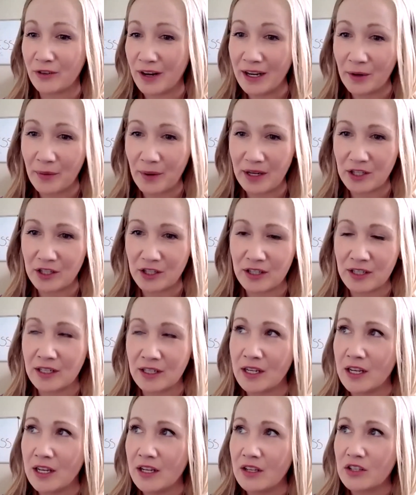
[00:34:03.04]
Great
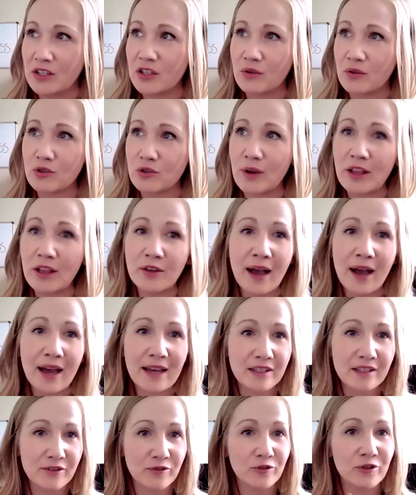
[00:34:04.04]
question. So Trello
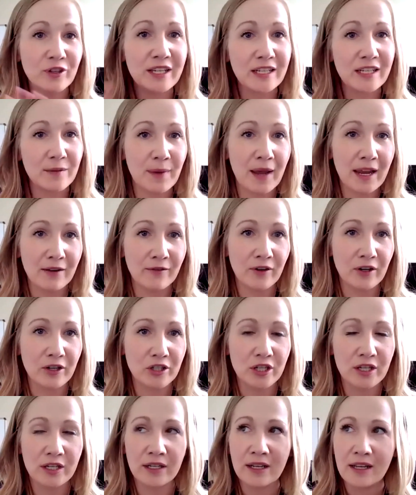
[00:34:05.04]
has a free and a paid
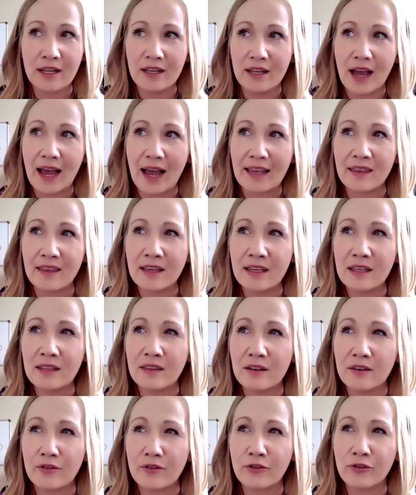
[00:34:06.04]
version. I think in
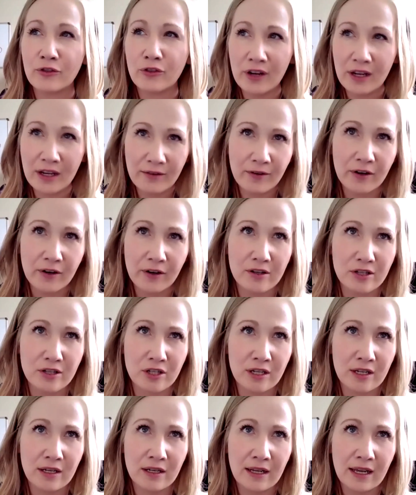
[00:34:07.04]
the free
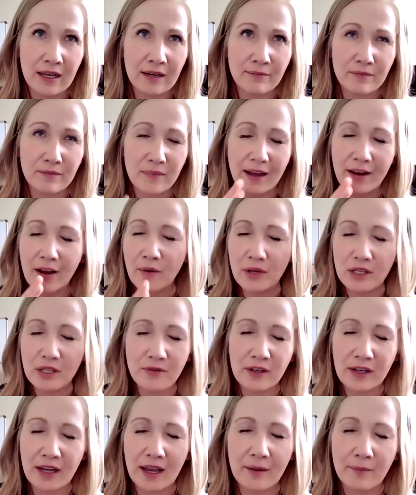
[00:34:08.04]
version, and I always
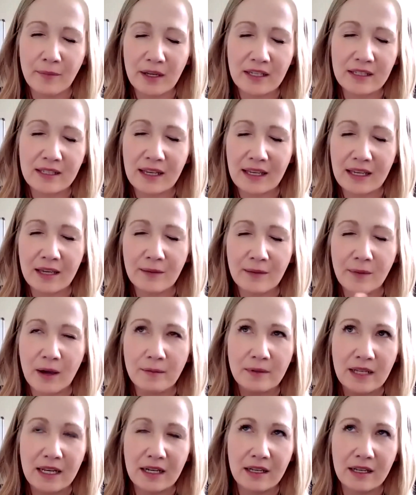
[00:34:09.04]
forget because I keep
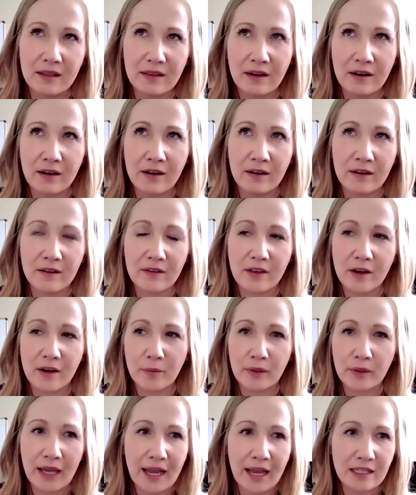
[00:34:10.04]
updating their their
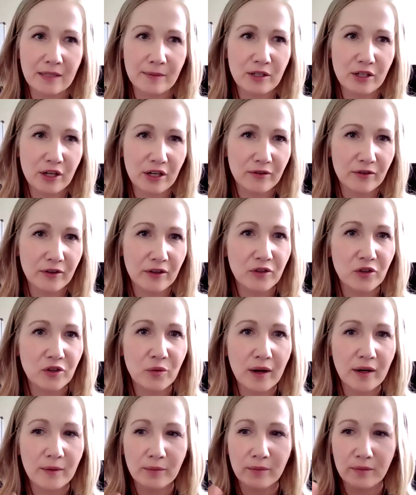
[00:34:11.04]
plans. But Jennifer, if you
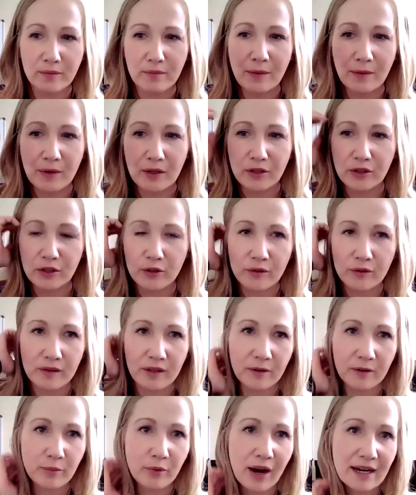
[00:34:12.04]
want to maybe include
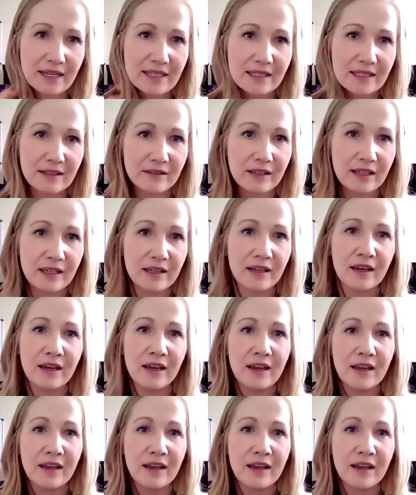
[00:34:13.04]
their pricing link,